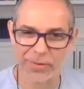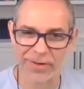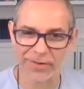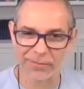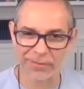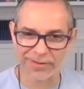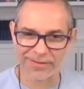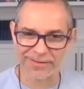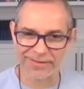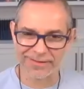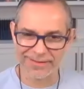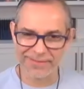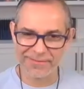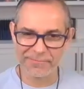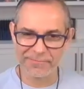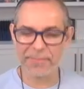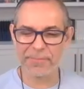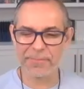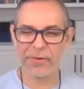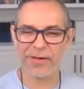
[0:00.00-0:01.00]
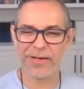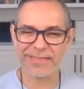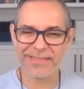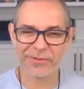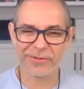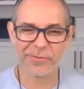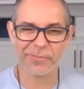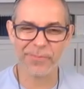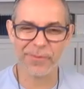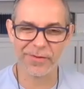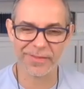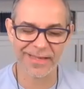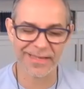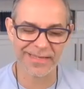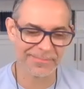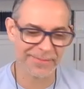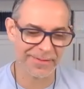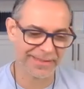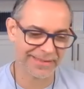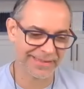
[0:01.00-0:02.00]
everywhere where people listen to
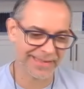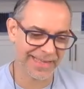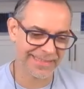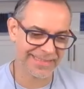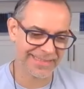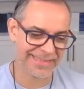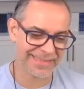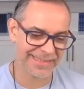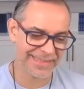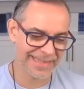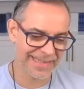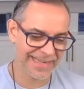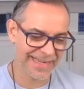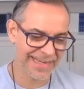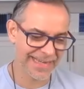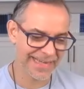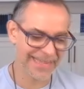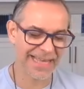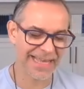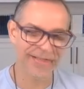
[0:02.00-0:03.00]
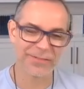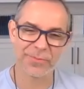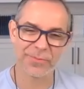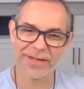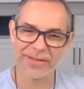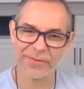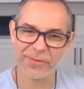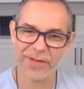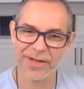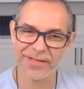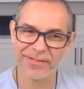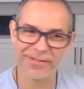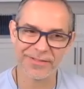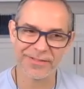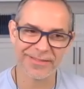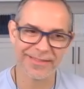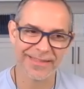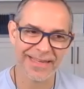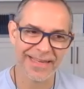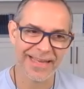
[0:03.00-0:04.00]
podcasts, but that's that's what I do. I
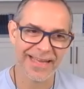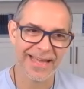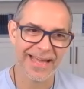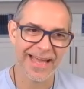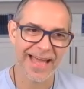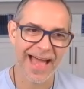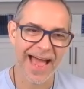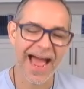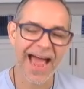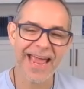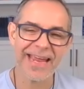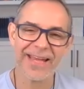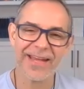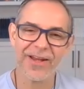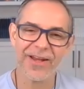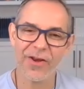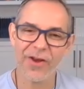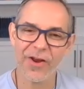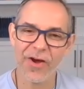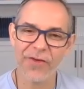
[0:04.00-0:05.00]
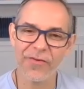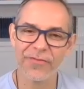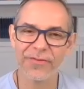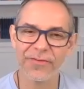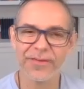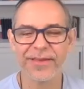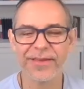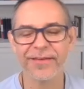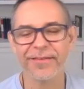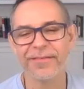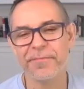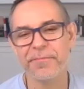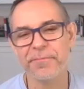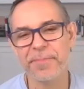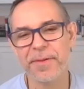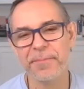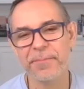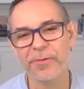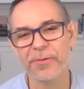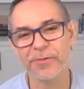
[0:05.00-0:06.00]
just I love hearing
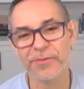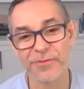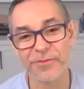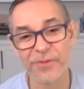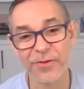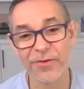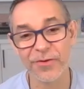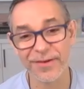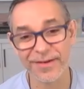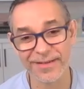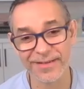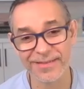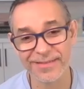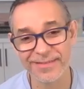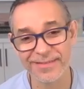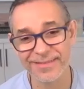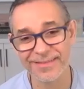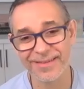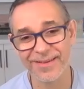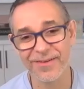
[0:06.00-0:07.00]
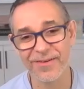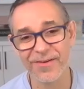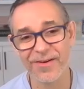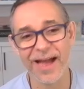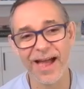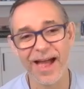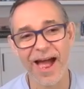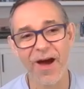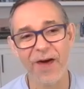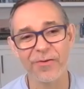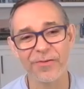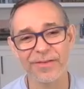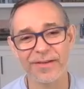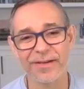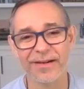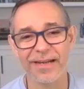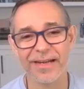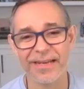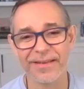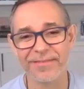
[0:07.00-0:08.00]
people's stories on how
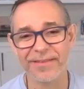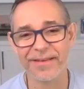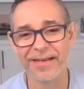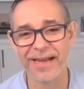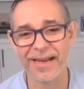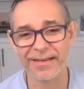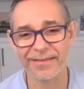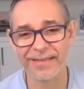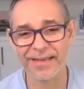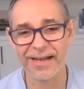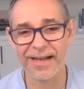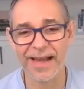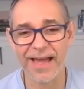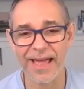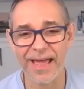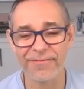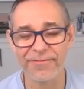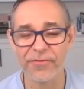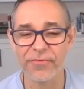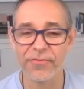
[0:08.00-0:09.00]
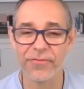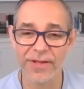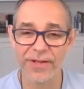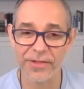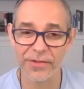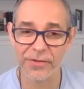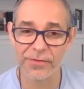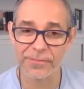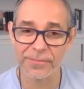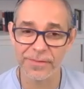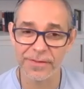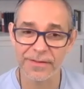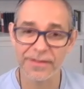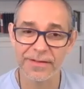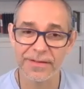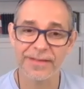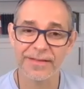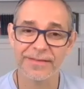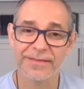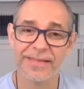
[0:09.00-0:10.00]
they're living the life of freedom
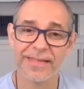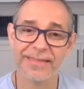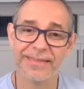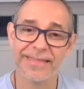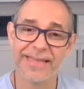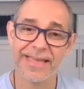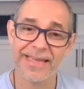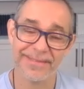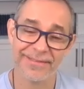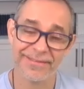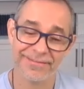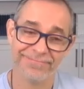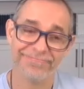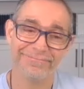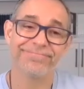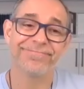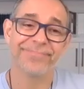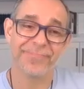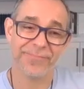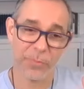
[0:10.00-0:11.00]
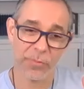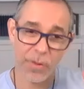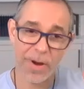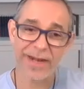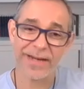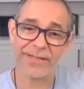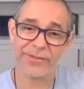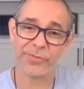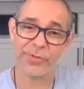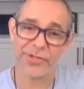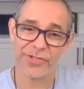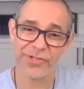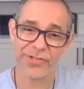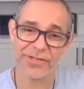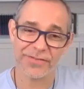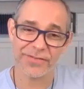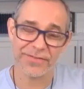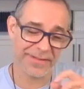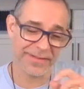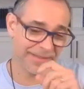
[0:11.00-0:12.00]
that they wanted to
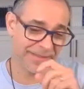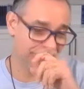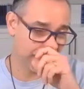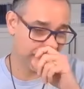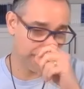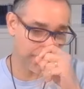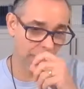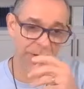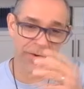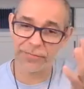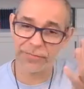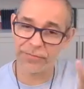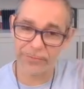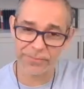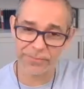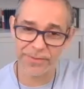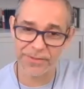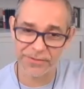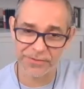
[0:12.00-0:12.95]
achieve. And you're one of